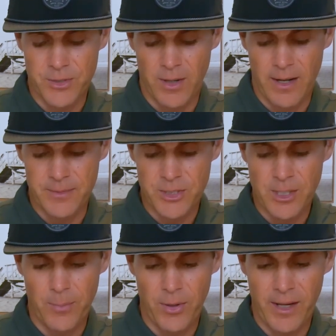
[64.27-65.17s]
So I'm just
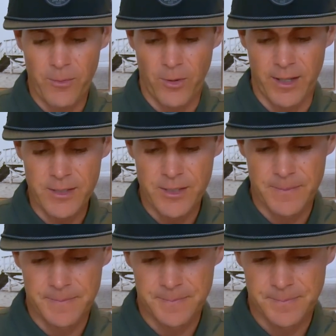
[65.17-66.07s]
going to play it
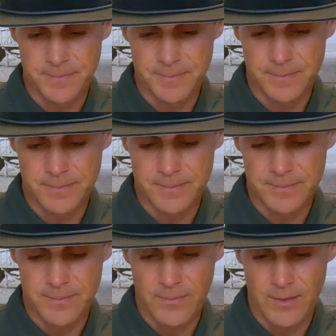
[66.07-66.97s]
once.
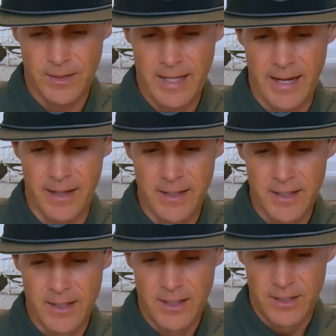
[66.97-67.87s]
Okay.
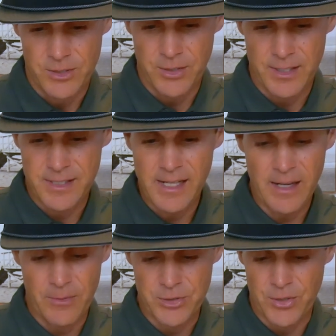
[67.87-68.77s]
So you
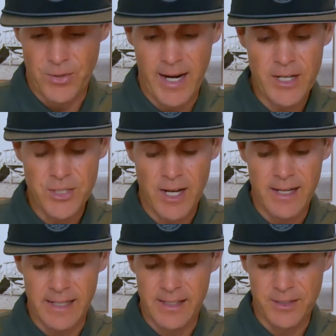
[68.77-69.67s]
see, it was a great
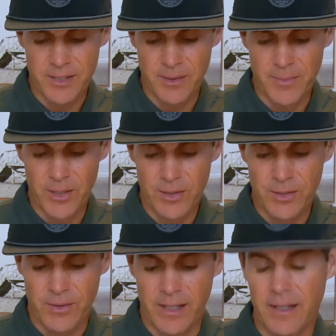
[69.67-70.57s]
shot. He hit it to the middle of
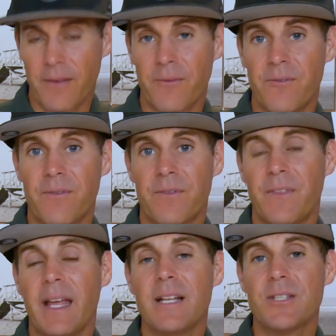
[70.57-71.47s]
the green.
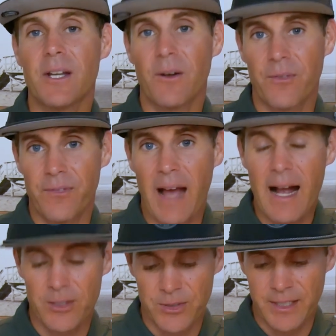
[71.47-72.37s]
Things that are
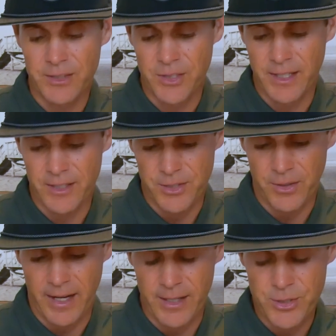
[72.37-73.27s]
factored into this,
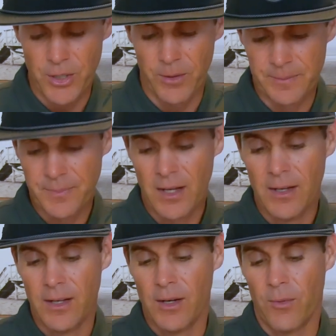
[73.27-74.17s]
okay? So
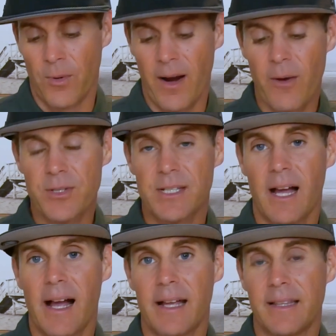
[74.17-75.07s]
we're
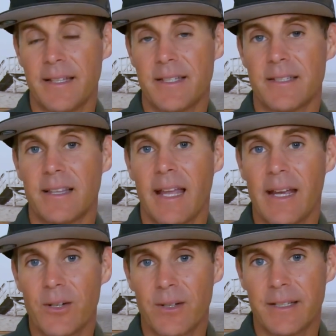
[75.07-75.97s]
outside. This is
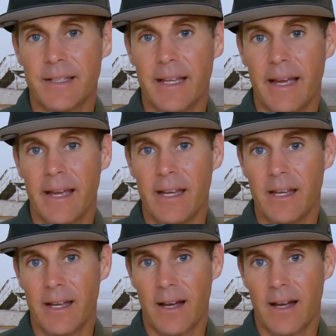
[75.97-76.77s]
later in the day.